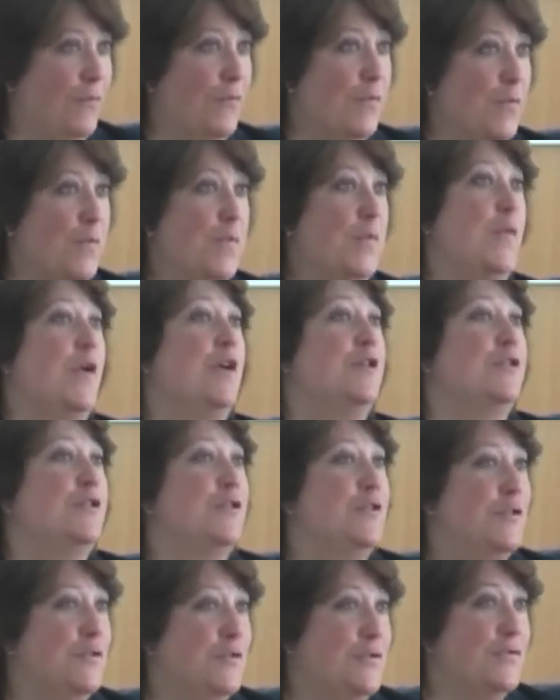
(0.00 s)

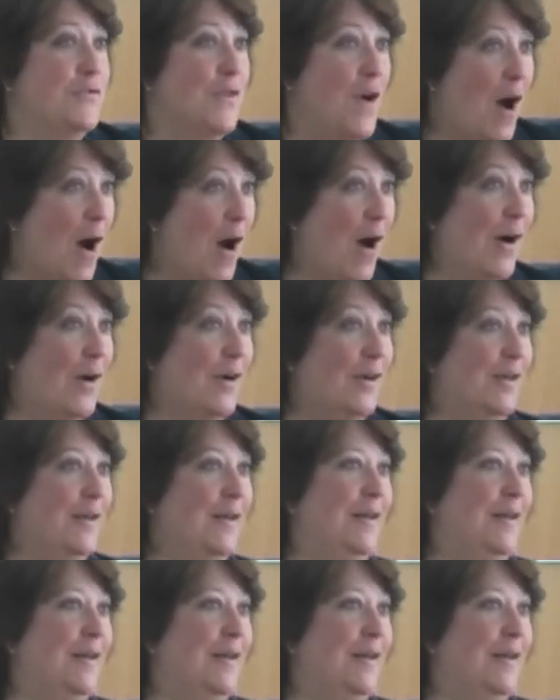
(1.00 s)
much too far